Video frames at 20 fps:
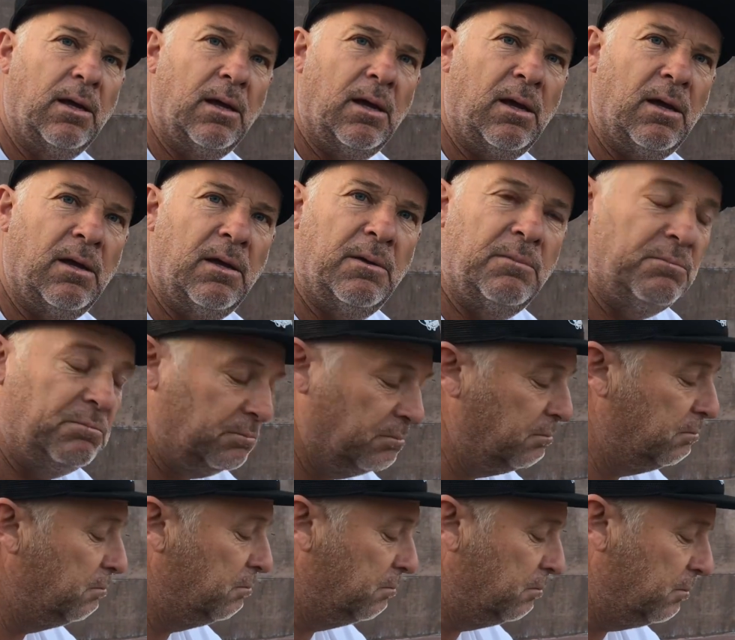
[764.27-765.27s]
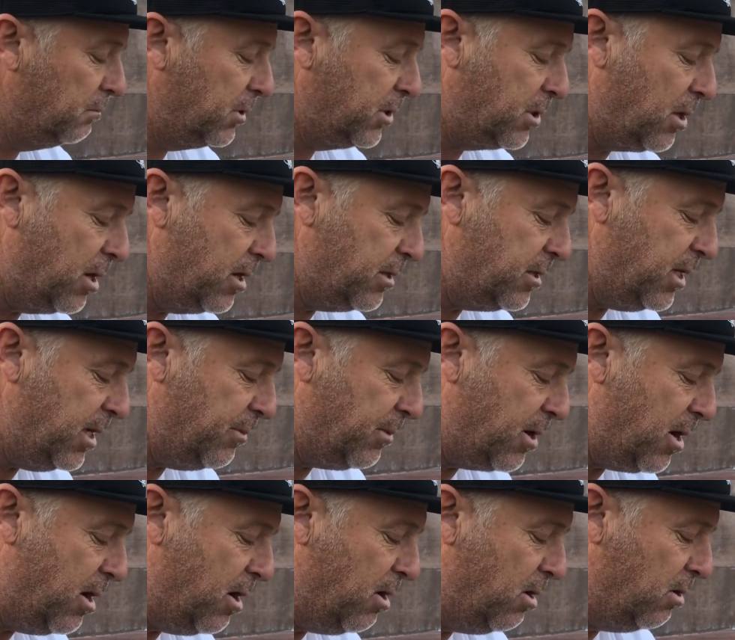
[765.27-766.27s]
Um, sorry to see him
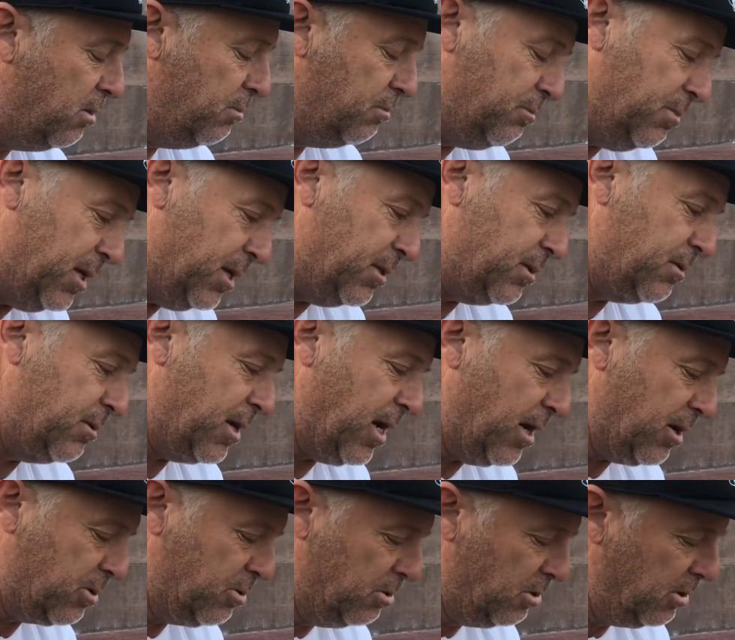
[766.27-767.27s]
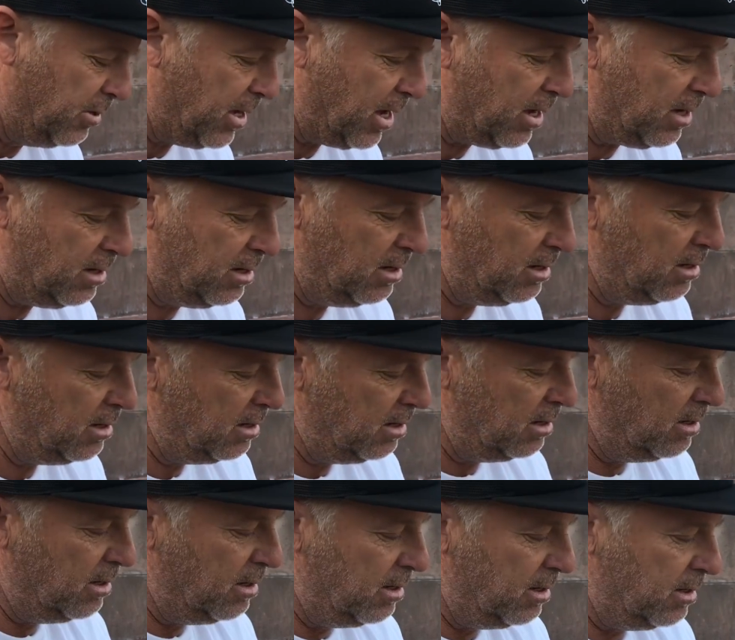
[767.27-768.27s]
go, but it's kind of cool that
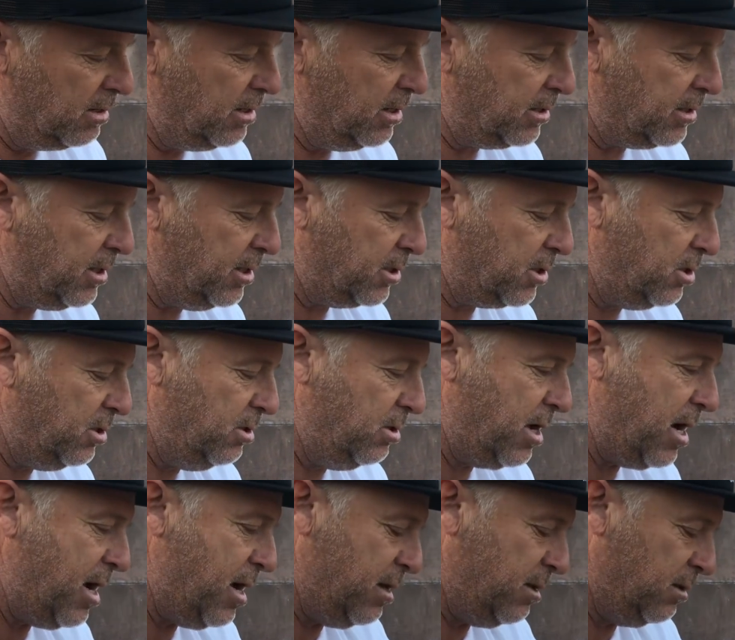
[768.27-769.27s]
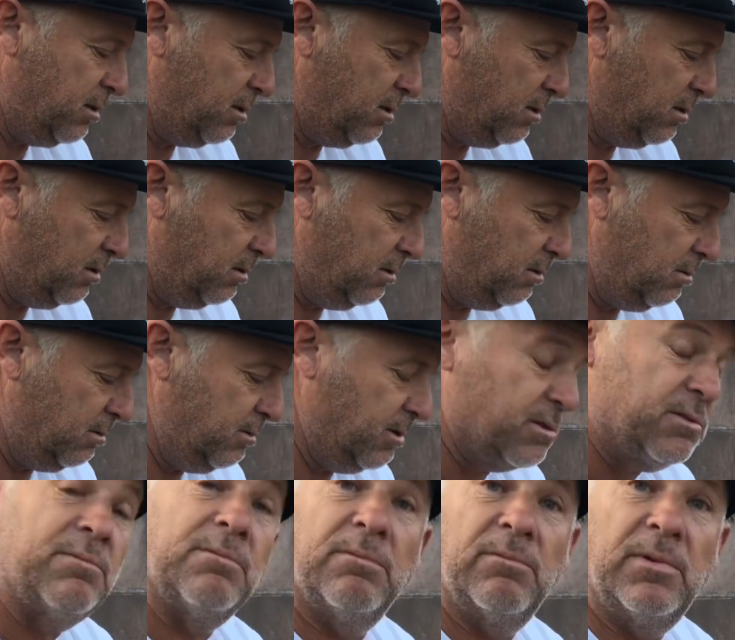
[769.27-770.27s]
this issue has was